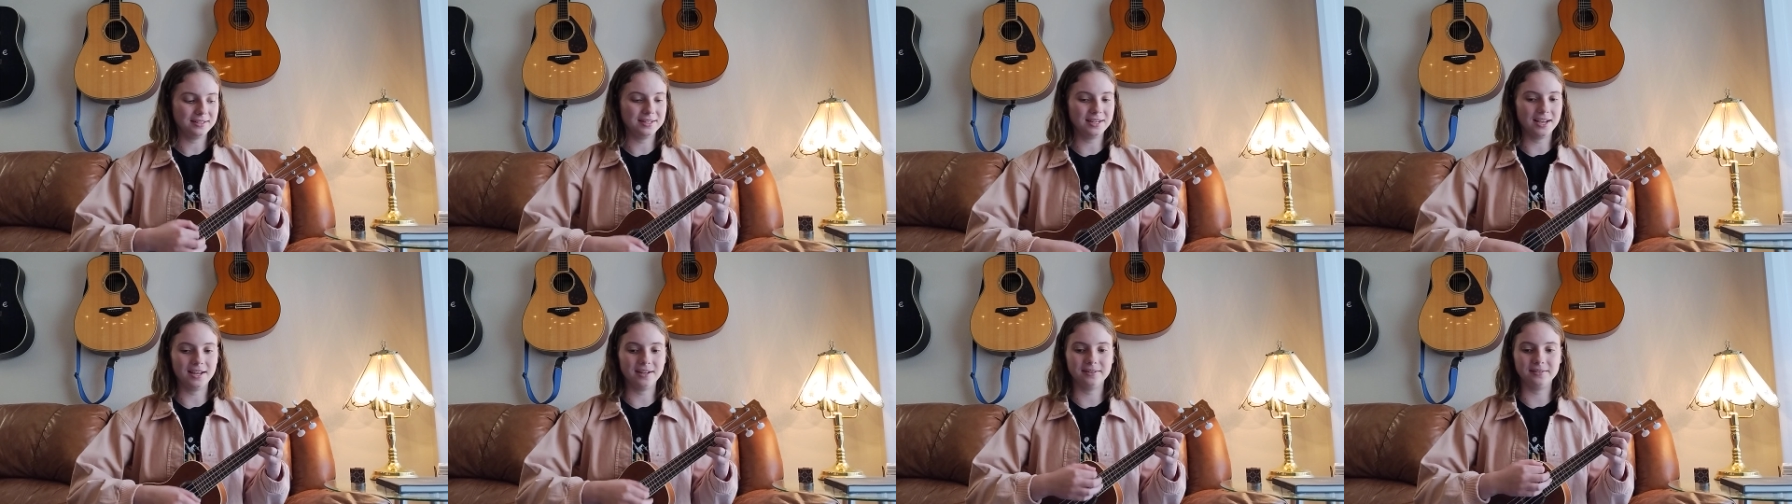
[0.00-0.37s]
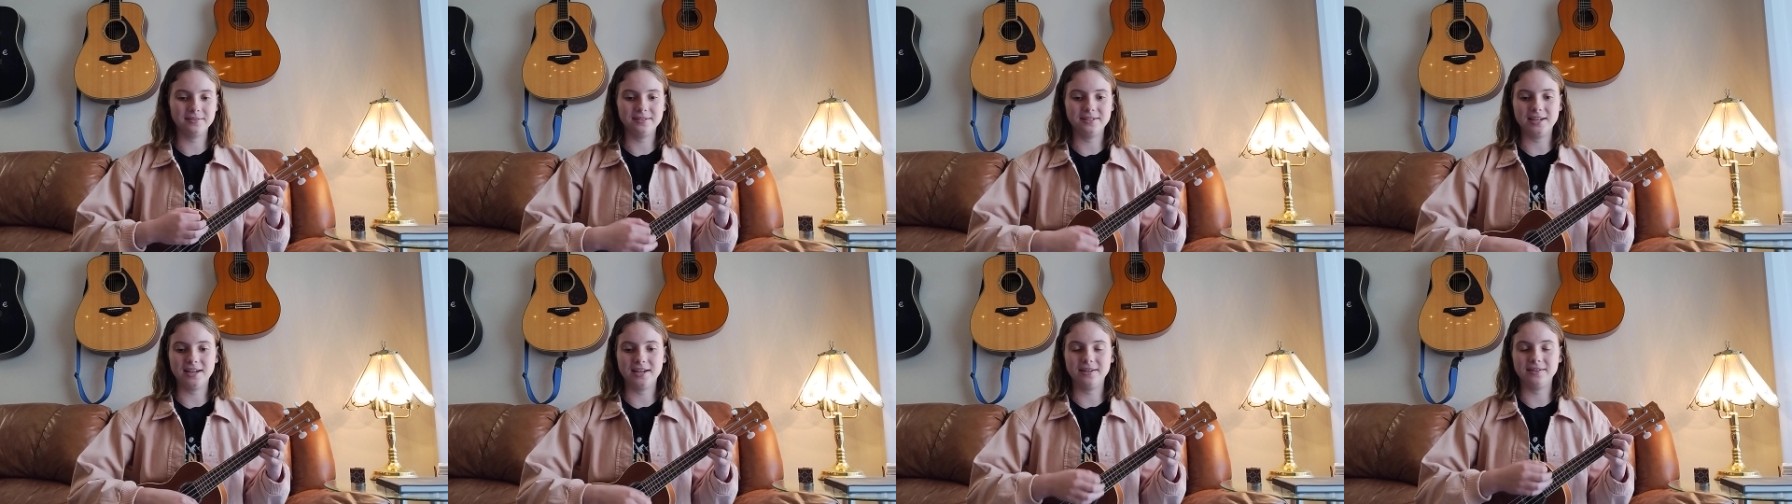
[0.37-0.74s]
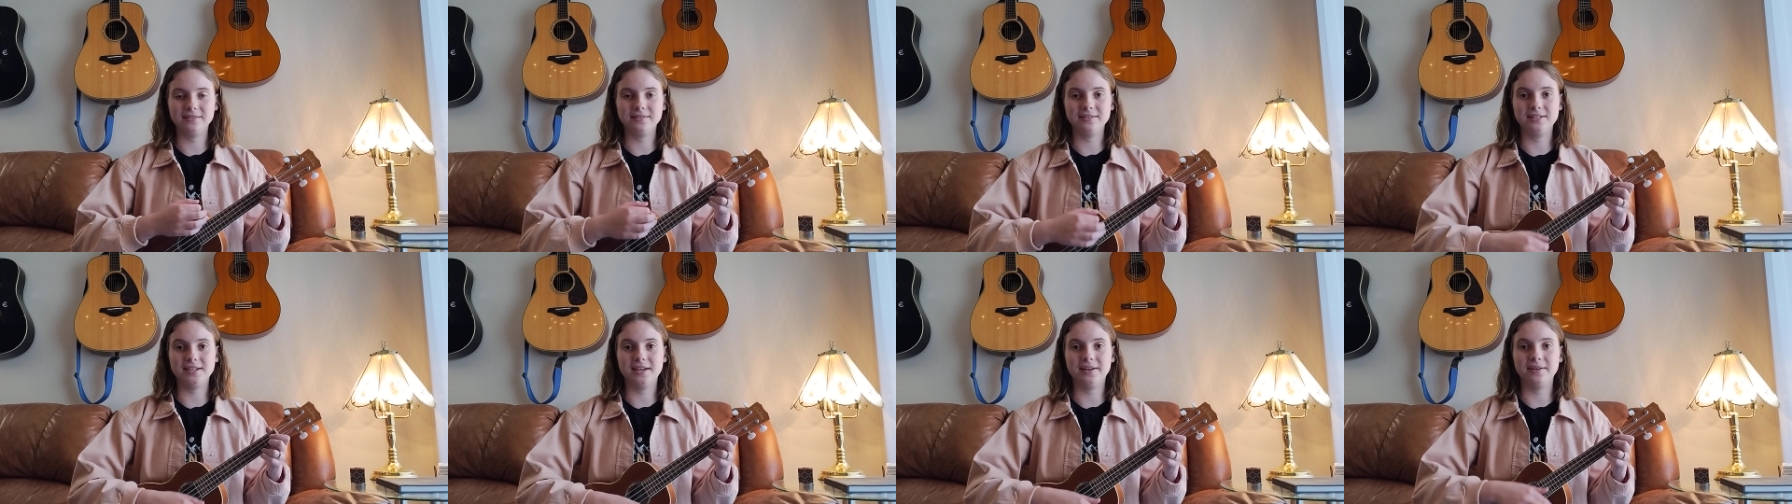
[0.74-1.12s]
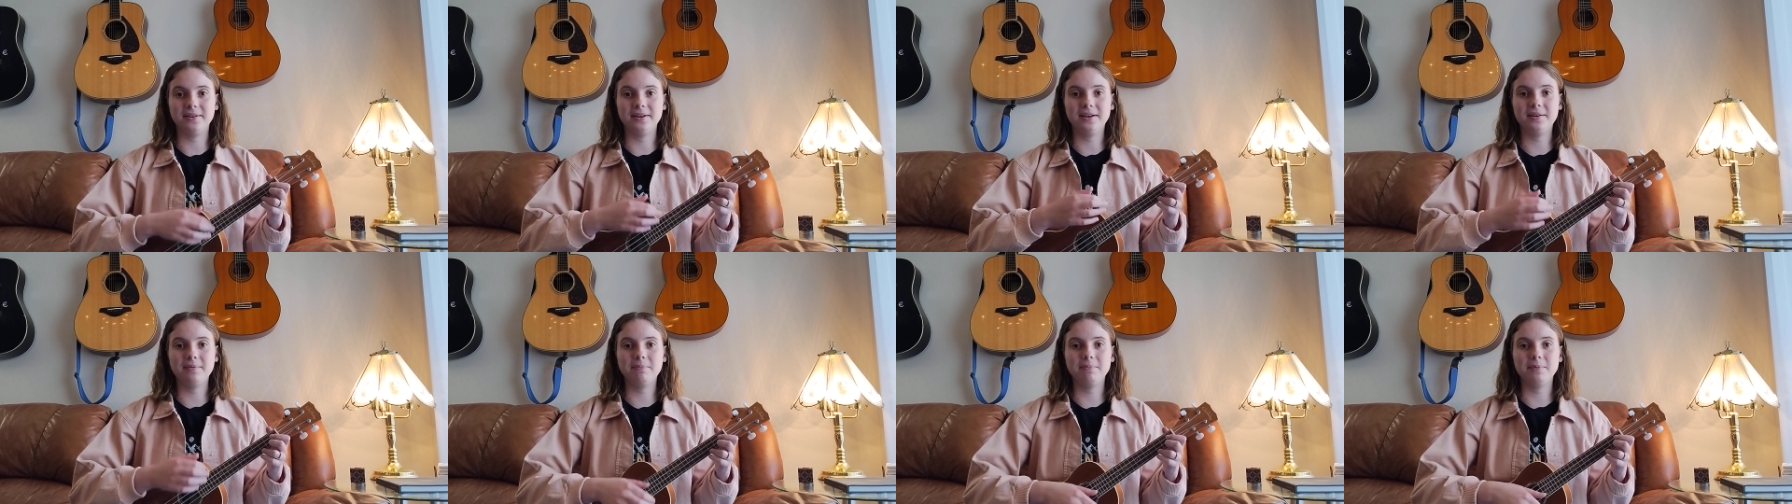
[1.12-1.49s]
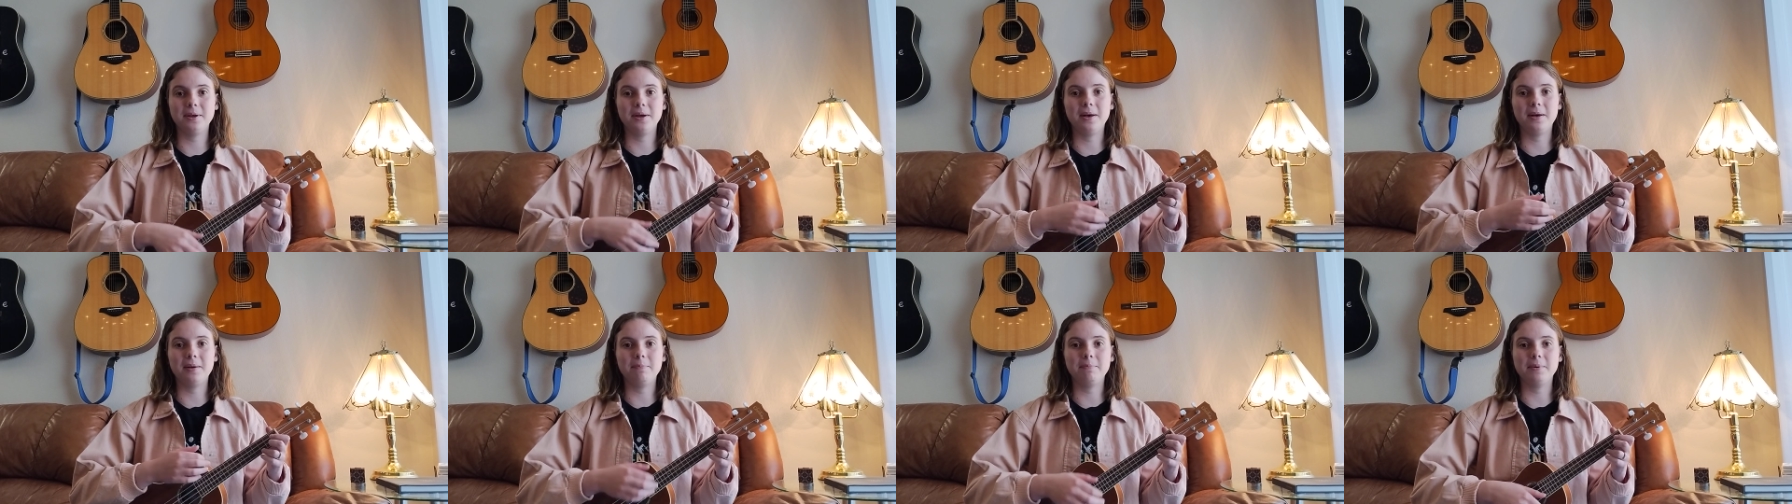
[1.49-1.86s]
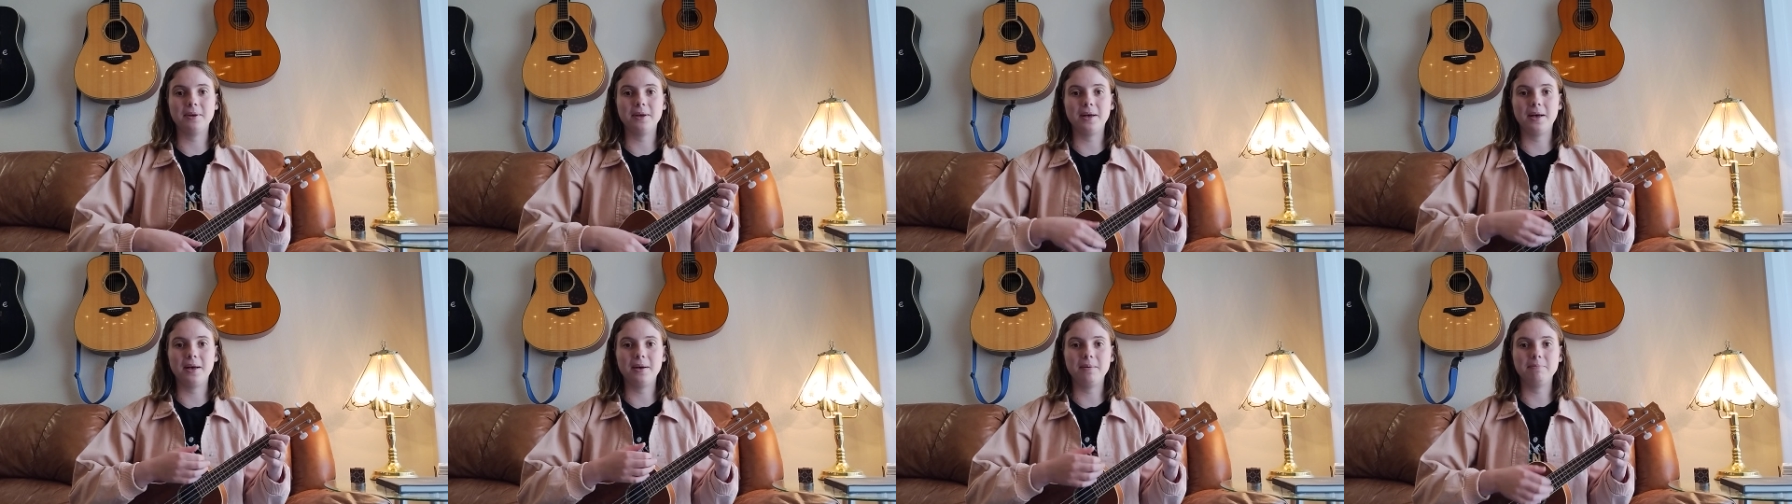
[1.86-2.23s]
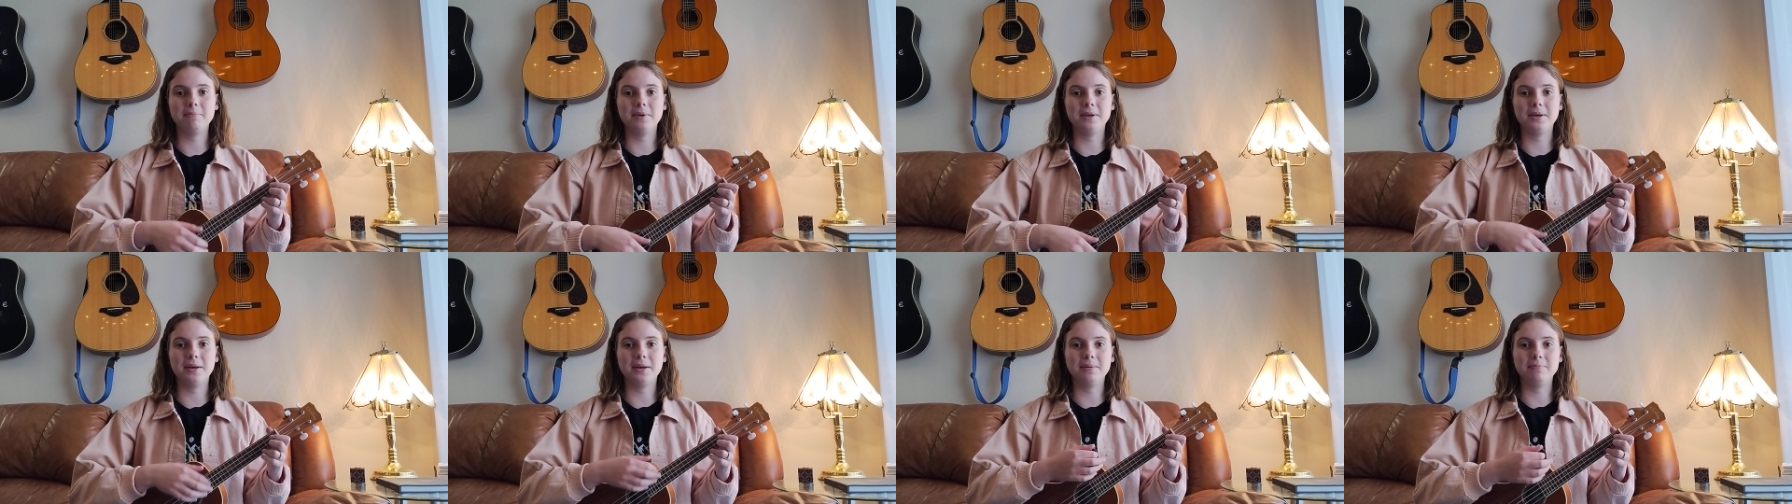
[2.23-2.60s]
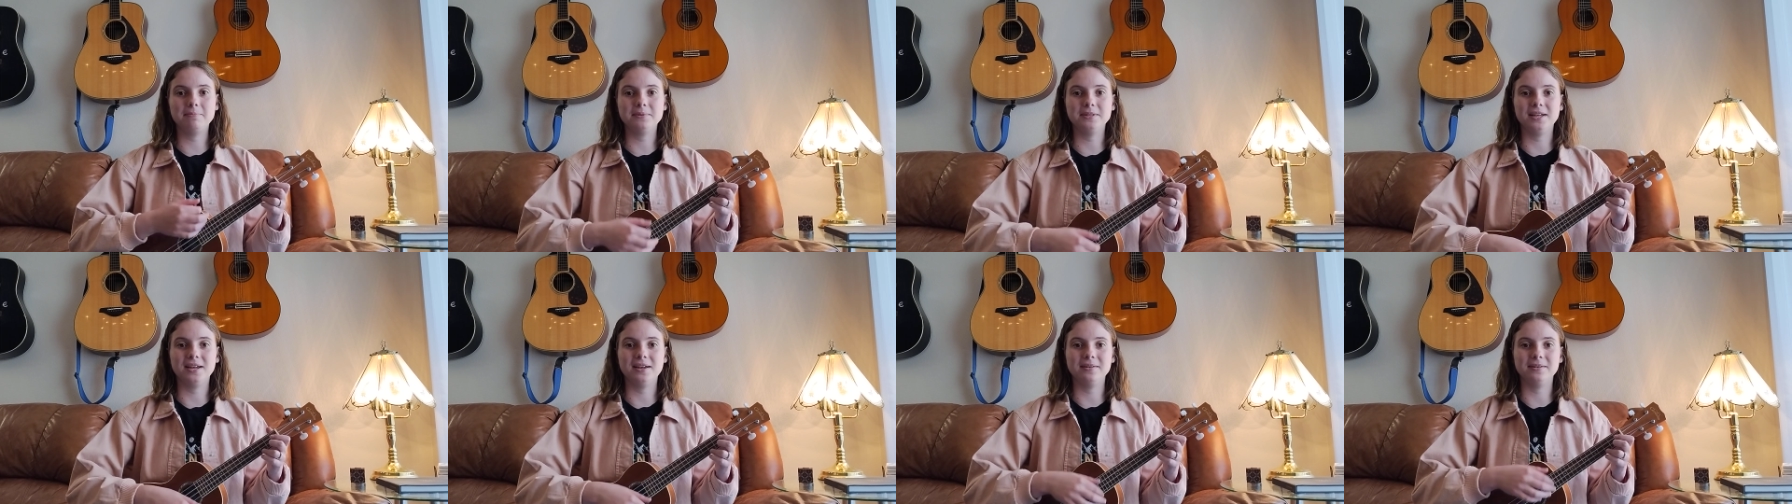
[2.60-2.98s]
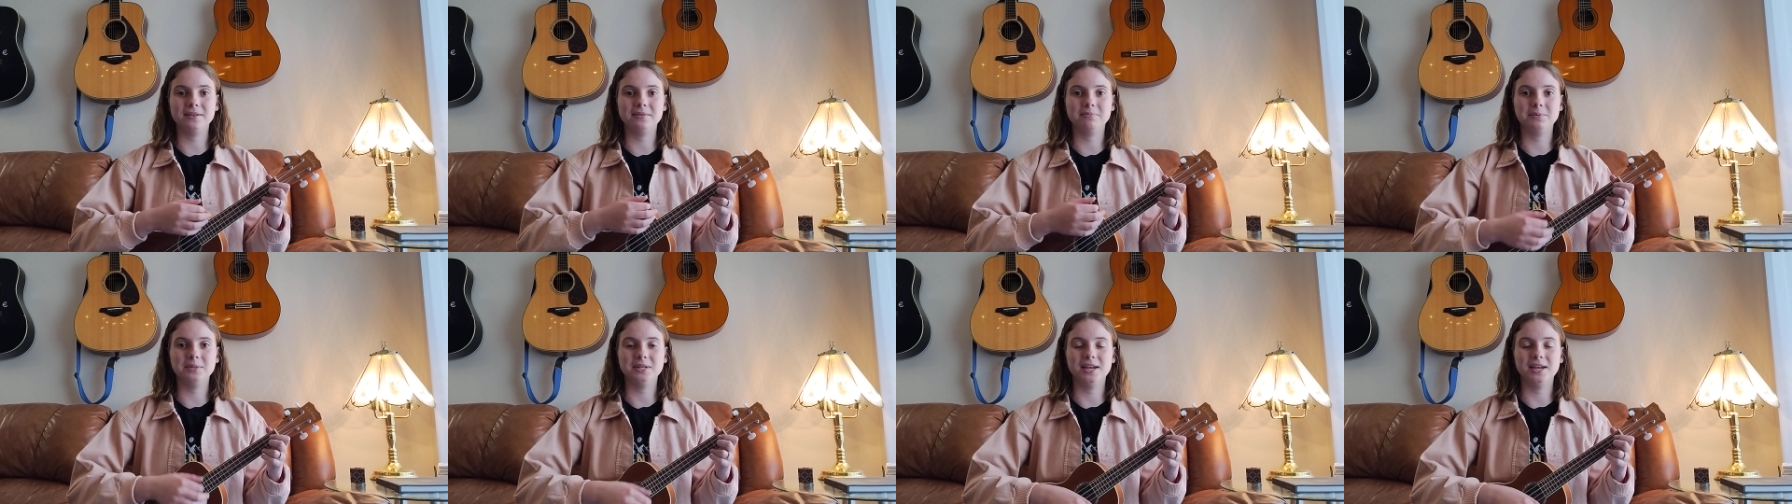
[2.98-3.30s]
Down, down, down, up, down,